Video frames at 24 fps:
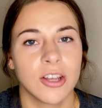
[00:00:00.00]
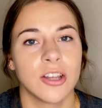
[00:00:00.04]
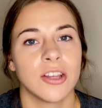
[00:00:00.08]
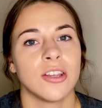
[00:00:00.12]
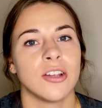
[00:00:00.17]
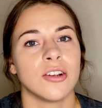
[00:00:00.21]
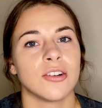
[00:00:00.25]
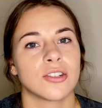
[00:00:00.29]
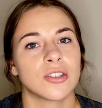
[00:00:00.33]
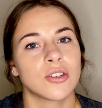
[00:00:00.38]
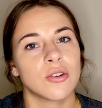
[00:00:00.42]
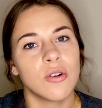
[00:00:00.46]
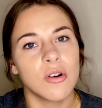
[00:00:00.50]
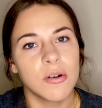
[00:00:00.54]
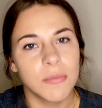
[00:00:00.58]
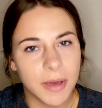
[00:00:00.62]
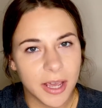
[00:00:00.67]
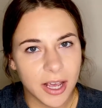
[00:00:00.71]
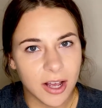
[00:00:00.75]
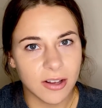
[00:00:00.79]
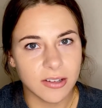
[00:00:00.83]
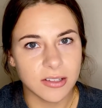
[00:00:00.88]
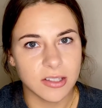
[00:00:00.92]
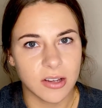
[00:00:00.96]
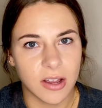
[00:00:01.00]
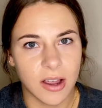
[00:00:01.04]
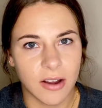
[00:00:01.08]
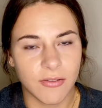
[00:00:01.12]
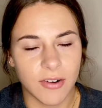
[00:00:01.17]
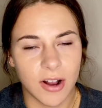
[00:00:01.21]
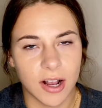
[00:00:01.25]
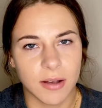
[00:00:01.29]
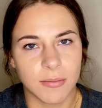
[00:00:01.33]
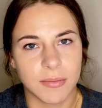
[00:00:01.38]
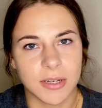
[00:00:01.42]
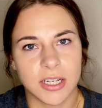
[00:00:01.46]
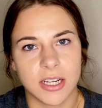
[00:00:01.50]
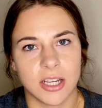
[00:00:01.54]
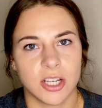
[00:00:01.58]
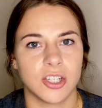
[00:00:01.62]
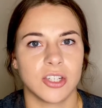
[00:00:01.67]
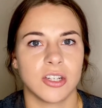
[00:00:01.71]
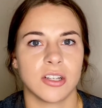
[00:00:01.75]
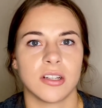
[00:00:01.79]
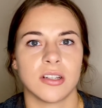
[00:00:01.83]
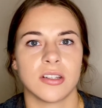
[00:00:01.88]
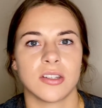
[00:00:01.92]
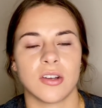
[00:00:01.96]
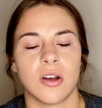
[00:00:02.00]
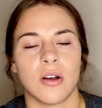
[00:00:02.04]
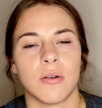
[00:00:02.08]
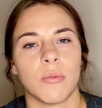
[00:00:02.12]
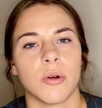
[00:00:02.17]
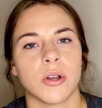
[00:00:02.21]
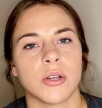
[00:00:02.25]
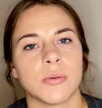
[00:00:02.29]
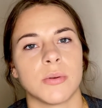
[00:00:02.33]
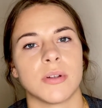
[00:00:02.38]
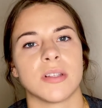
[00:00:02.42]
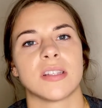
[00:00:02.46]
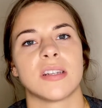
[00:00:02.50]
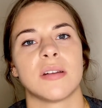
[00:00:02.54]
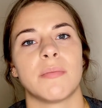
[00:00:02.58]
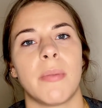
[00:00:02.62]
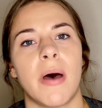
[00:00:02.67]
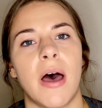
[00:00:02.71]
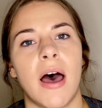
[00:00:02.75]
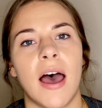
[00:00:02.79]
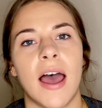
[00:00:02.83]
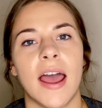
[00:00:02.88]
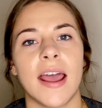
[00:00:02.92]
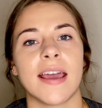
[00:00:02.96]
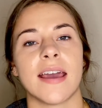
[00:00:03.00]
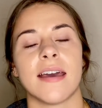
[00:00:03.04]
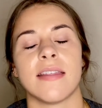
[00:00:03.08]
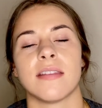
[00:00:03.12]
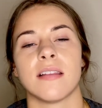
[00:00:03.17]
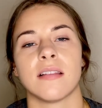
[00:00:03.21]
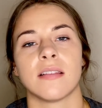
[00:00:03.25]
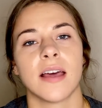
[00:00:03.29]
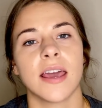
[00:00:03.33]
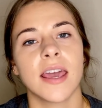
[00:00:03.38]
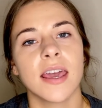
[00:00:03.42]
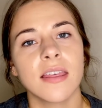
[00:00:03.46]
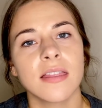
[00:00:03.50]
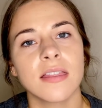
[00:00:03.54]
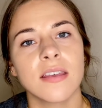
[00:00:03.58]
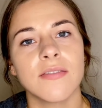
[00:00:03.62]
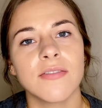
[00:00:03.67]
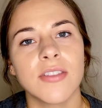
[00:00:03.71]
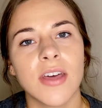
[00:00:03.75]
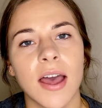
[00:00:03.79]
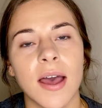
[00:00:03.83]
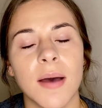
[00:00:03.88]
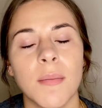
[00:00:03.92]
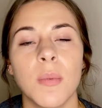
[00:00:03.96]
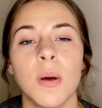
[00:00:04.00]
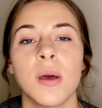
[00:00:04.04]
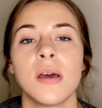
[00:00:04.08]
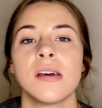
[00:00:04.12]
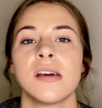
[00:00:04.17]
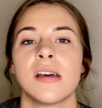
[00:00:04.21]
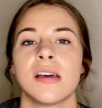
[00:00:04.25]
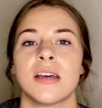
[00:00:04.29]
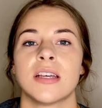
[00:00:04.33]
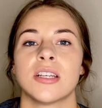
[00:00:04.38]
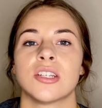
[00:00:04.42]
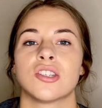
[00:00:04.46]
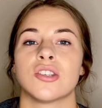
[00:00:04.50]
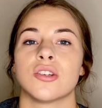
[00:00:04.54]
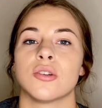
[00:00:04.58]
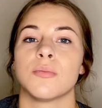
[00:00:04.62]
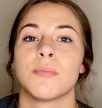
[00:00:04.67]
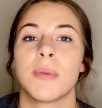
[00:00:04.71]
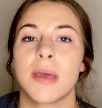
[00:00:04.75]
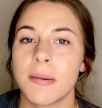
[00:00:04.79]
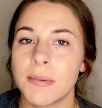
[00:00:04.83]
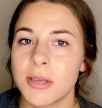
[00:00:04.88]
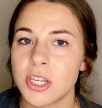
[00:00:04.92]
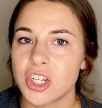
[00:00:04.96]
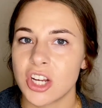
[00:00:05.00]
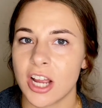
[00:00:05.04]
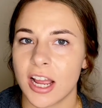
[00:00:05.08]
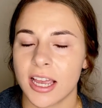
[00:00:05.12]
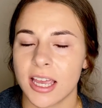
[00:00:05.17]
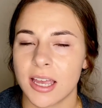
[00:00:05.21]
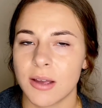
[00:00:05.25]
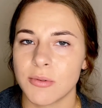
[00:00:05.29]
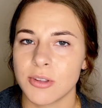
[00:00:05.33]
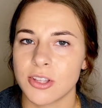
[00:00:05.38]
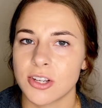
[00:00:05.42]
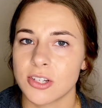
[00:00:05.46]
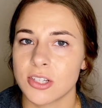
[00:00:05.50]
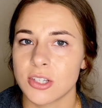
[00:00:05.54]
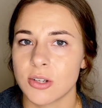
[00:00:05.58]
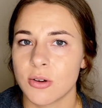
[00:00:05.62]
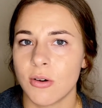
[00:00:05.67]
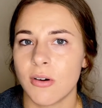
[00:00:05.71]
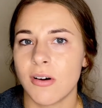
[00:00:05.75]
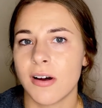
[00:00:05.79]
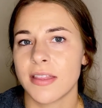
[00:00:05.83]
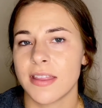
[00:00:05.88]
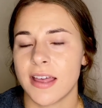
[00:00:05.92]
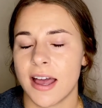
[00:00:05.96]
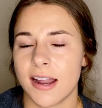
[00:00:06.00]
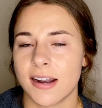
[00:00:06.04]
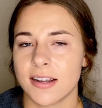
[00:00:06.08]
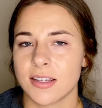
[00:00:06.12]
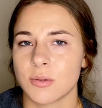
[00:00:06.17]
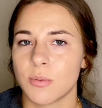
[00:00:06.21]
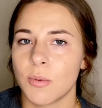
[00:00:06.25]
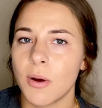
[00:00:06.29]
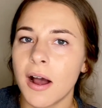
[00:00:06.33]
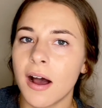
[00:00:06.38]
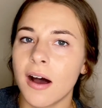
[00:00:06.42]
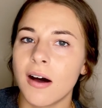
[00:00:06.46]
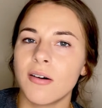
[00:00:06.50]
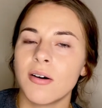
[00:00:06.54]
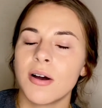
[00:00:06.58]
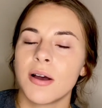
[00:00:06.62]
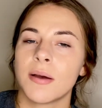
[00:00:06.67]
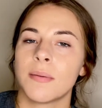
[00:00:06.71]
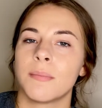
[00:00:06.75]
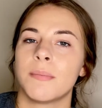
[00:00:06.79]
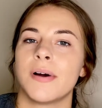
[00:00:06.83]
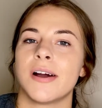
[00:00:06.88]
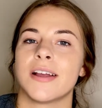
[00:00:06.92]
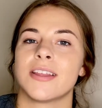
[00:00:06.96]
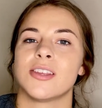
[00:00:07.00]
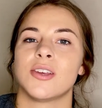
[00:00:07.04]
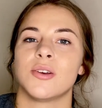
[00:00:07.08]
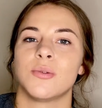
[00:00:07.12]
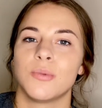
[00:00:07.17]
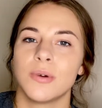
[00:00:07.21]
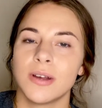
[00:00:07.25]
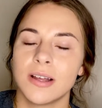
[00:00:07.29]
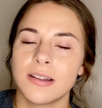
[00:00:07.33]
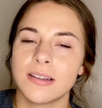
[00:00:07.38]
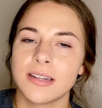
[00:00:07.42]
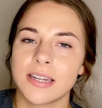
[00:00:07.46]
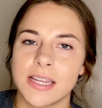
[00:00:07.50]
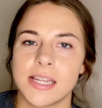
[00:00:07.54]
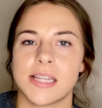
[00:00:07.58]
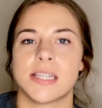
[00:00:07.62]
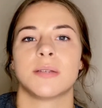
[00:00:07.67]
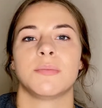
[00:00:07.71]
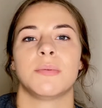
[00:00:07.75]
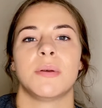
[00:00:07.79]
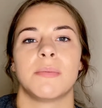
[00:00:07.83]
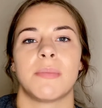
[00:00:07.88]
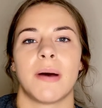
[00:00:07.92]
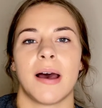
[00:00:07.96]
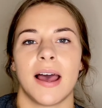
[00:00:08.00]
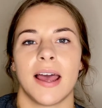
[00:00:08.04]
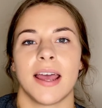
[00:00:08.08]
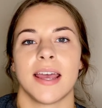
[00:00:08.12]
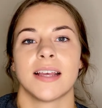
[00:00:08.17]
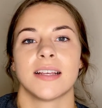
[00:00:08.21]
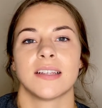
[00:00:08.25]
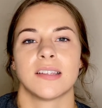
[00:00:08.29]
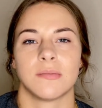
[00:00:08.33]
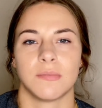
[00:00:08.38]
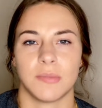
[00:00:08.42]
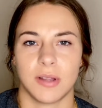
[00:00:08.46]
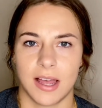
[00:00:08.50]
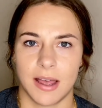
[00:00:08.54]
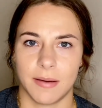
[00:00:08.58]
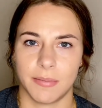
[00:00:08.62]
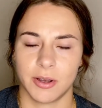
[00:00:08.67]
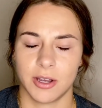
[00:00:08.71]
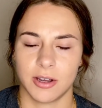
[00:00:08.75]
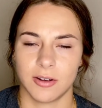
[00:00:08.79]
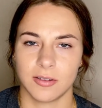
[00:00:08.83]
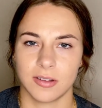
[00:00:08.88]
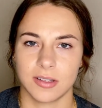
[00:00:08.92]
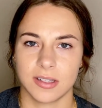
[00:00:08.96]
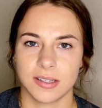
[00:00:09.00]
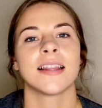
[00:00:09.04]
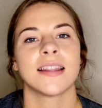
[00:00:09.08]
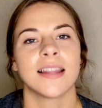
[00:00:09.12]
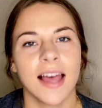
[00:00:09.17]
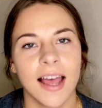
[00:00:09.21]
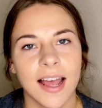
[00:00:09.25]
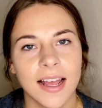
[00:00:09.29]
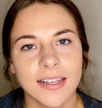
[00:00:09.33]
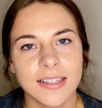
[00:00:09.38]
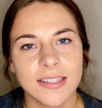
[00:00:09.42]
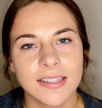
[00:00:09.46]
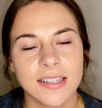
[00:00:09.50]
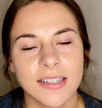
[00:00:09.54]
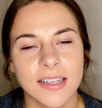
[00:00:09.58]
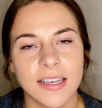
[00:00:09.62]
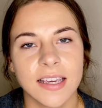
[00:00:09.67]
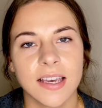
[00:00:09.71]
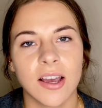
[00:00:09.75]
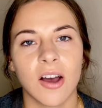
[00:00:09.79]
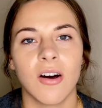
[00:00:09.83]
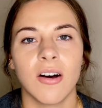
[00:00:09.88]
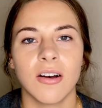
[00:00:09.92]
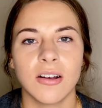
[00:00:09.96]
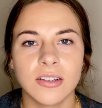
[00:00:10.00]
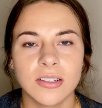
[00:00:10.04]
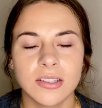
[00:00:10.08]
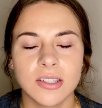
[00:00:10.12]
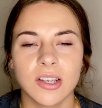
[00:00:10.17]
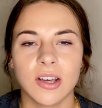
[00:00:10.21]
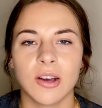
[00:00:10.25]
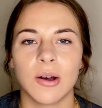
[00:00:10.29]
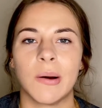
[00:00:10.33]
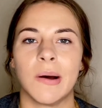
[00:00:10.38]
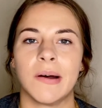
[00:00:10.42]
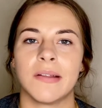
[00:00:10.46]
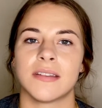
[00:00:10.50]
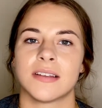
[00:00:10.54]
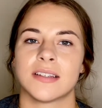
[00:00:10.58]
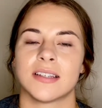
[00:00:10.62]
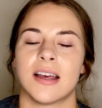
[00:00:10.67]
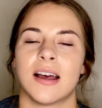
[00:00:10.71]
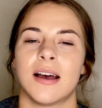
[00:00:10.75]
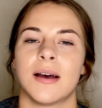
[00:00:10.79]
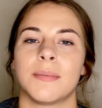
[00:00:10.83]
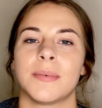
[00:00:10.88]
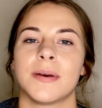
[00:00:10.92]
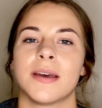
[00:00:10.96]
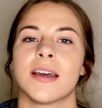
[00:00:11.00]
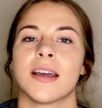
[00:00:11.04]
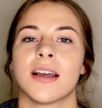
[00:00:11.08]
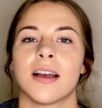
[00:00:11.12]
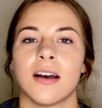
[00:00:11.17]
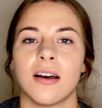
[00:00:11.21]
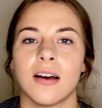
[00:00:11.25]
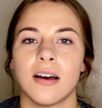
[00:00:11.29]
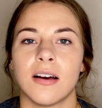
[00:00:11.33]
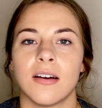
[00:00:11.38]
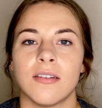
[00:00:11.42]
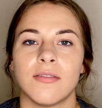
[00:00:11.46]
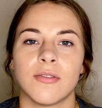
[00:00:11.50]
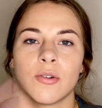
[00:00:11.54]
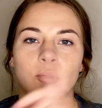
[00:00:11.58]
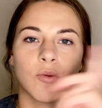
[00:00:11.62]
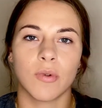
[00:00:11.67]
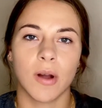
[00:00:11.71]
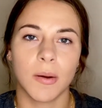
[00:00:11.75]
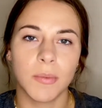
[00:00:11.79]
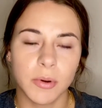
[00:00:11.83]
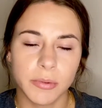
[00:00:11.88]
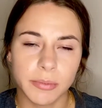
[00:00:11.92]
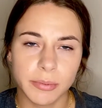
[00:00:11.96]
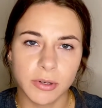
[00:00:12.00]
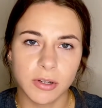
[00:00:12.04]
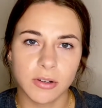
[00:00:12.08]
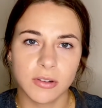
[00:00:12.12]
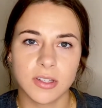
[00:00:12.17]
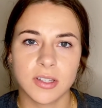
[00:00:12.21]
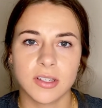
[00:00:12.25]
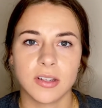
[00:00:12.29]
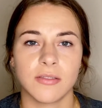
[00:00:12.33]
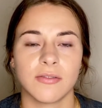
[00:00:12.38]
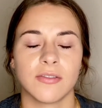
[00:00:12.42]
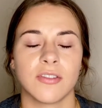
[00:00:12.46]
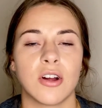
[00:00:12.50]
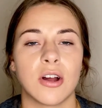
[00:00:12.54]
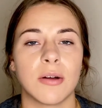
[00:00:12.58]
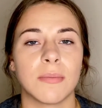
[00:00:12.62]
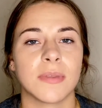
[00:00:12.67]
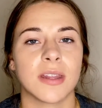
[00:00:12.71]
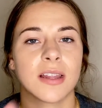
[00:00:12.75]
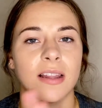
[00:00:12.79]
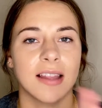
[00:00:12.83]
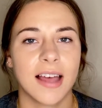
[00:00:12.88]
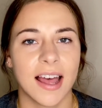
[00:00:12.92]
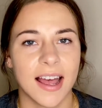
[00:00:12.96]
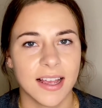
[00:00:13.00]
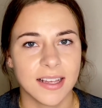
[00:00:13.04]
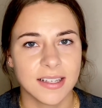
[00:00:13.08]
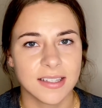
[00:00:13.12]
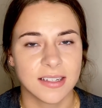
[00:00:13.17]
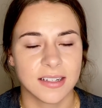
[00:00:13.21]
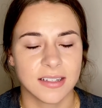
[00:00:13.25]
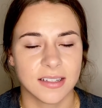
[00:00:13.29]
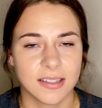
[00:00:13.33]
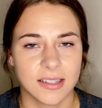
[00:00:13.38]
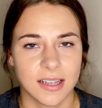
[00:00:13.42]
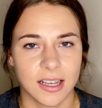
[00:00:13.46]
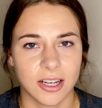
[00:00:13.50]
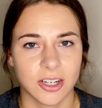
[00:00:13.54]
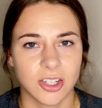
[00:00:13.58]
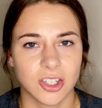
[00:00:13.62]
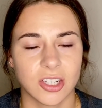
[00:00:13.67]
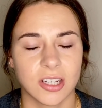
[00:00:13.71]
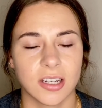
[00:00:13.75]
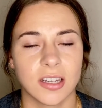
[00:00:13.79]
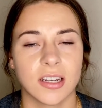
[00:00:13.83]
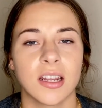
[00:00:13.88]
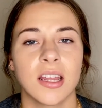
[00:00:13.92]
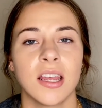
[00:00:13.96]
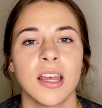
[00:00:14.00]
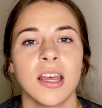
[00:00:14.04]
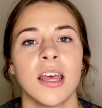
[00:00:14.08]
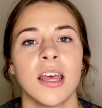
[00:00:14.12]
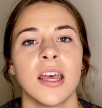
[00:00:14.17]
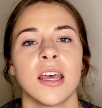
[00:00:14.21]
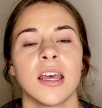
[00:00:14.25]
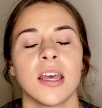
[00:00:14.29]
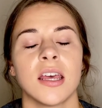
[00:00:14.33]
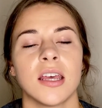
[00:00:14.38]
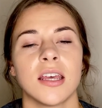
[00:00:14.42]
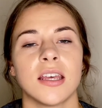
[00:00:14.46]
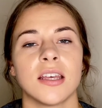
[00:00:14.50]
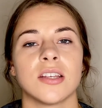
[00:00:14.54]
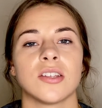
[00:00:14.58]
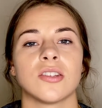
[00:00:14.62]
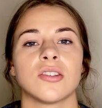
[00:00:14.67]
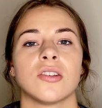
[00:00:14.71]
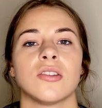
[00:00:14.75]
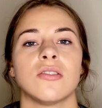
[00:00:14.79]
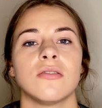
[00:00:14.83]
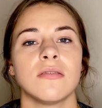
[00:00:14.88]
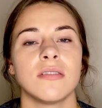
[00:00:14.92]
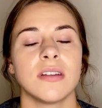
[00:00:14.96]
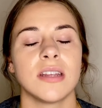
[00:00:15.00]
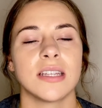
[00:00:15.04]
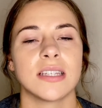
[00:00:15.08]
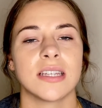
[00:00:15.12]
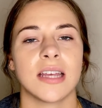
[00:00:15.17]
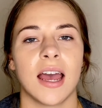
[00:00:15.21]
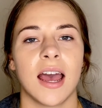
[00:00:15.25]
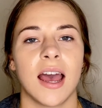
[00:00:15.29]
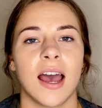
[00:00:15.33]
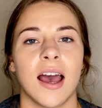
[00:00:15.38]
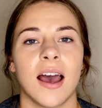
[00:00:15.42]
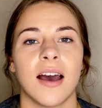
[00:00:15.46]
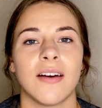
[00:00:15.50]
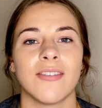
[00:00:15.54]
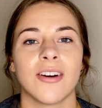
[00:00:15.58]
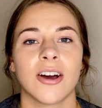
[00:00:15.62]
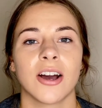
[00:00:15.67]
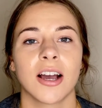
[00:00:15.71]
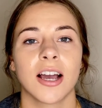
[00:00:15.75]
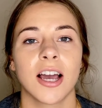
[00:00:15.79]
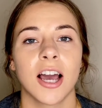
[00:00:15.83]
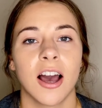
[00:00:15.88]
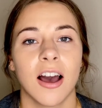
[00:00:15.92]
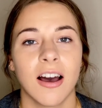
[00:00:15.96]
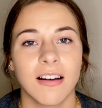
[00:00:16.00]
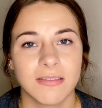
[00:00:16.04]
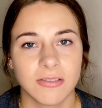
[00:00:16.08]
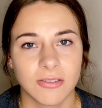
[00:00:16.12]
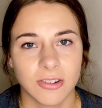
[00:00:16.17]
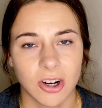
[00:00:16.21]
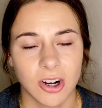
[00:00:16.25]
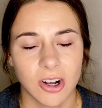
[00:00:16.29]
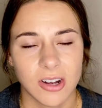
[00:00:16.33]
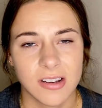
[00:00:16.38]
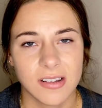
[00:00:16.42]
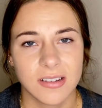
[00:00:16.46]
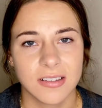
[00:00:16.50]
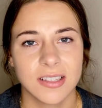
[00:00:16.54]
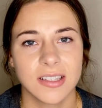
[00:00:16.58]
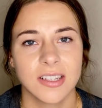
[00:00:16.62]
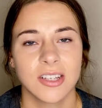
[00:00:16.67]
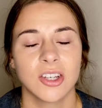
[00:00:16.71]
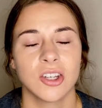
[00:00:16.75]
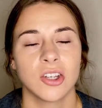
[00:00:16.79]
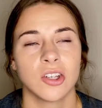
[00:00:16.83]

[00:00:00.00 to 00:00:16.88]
Your school may also have recommendations on which ones to buy and the length of them, so maybe check in with your school on that as well, but you will need to be buying some lab coats. Lastly, also on the topic of rubber boots from the last section, is you need to have coveralls.